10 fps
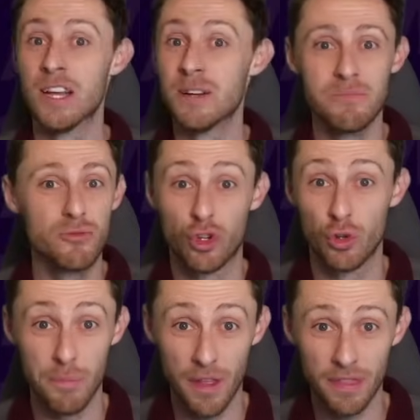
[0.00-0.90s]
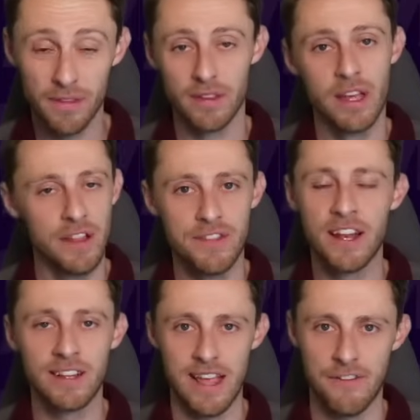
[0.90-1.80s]
2 months, then I
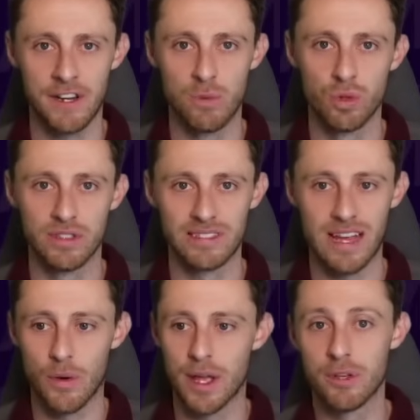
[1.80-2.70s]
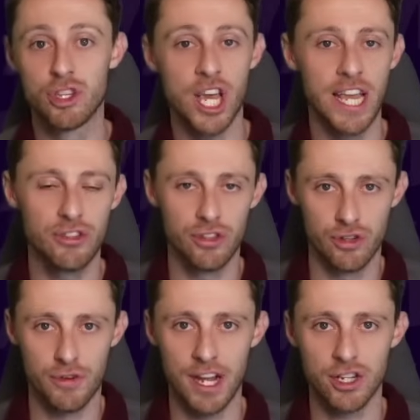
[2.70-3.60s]
definitely would sell him and change the
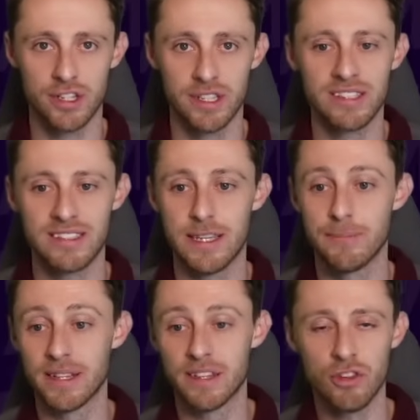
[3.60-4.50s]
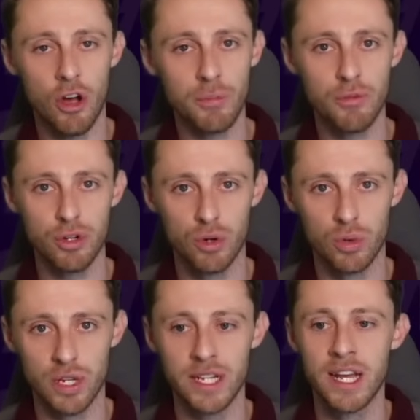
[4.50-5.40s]
direction of this team. But at the time of
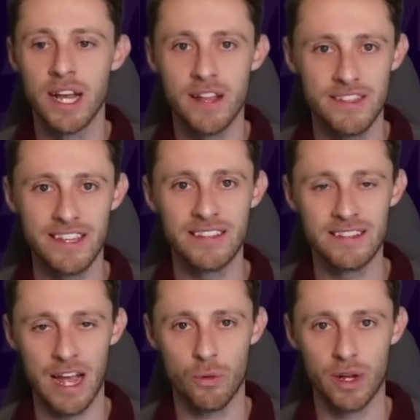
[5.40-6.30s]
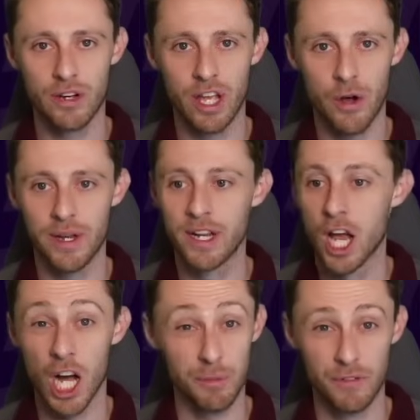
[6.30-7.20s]
recording, this is how we are going.
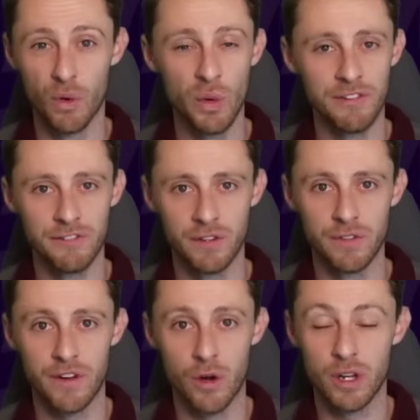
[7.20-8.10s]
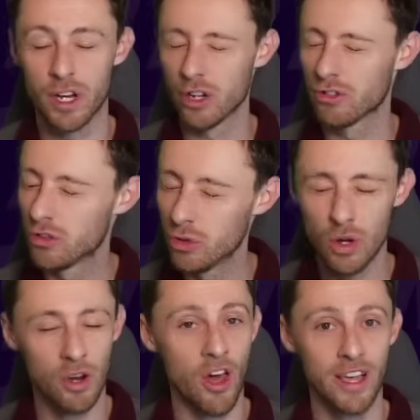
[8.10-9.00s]
I'm avoiding Phil Foden. I do not
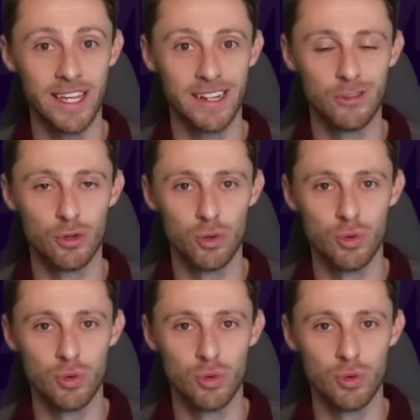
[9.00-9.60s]
like it at all,